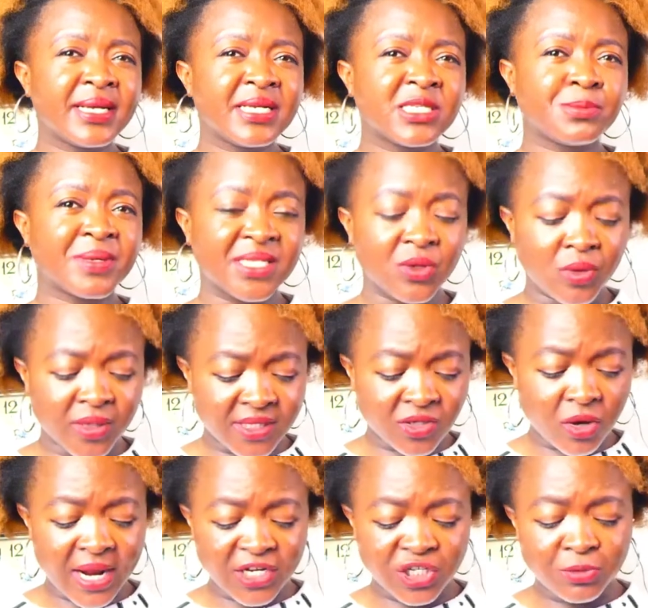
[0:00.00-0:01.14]
this particular
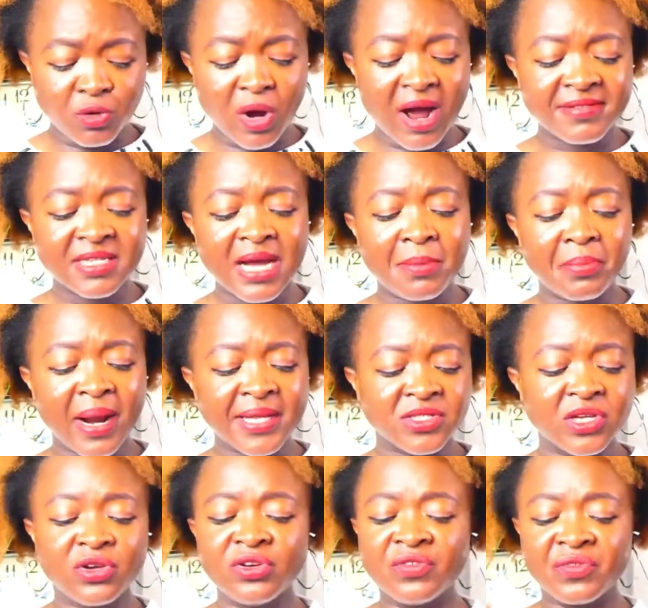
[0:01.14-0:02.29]
scholarship, you have to apply to the
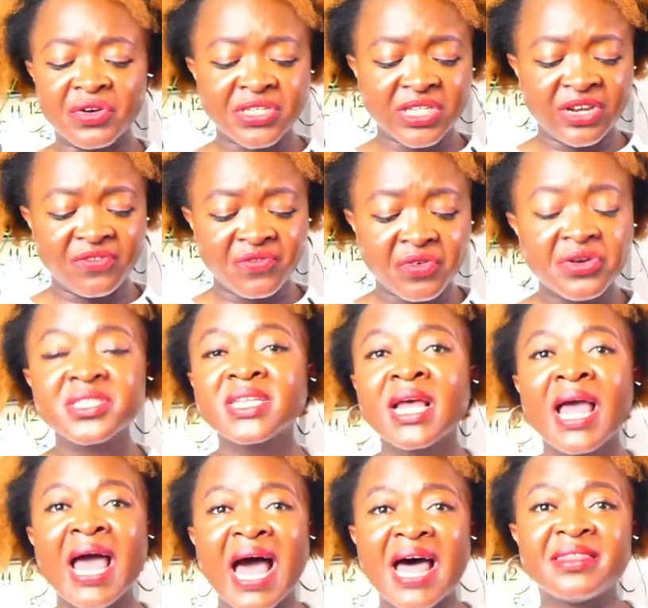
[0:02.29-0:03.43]
university first,
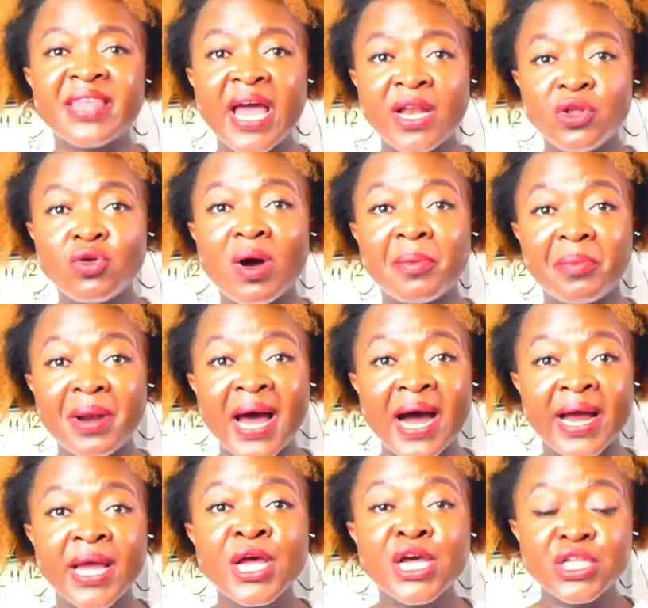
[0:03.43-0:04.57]
and then you apply
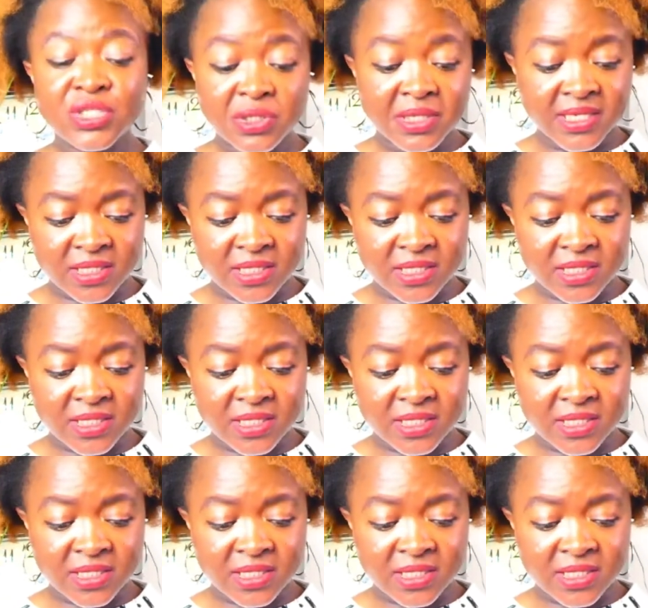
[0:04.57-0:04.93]
to the